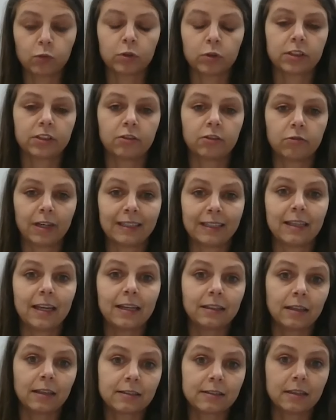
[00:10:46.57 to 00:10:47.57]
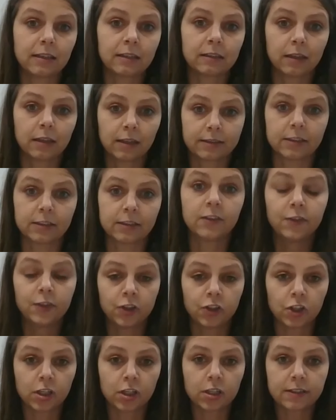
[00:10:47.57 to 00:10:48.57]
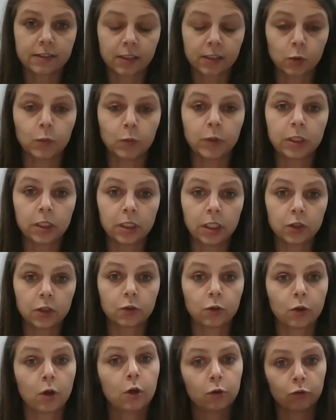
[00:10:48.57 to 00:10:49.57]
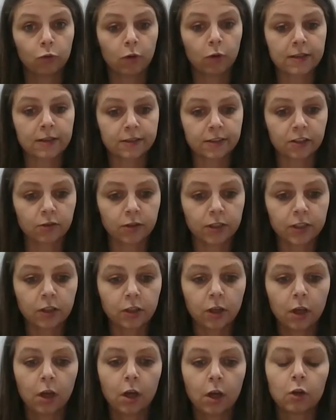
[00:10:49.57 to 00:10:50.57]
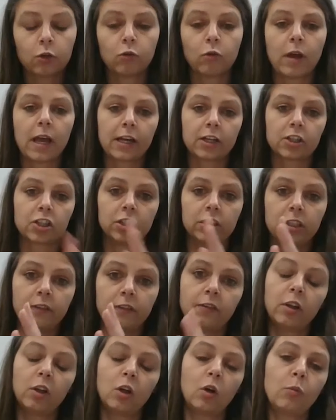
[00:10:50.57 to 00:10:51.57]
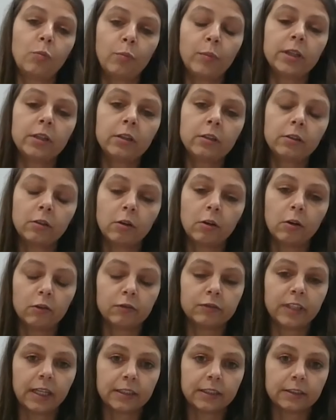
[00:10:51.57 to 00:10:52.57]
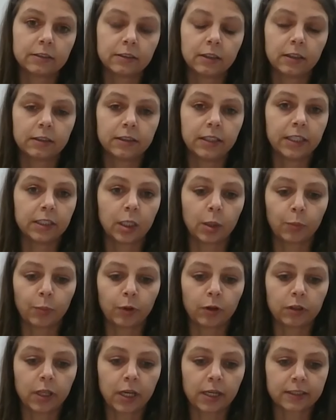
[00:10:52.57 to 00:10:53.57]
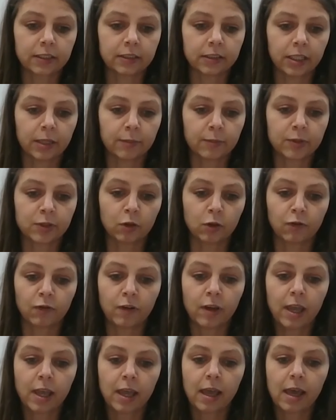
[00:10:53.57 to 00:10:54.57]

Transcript: What are the right data signals and features that we need to answer it, to actually development of that data products in terms of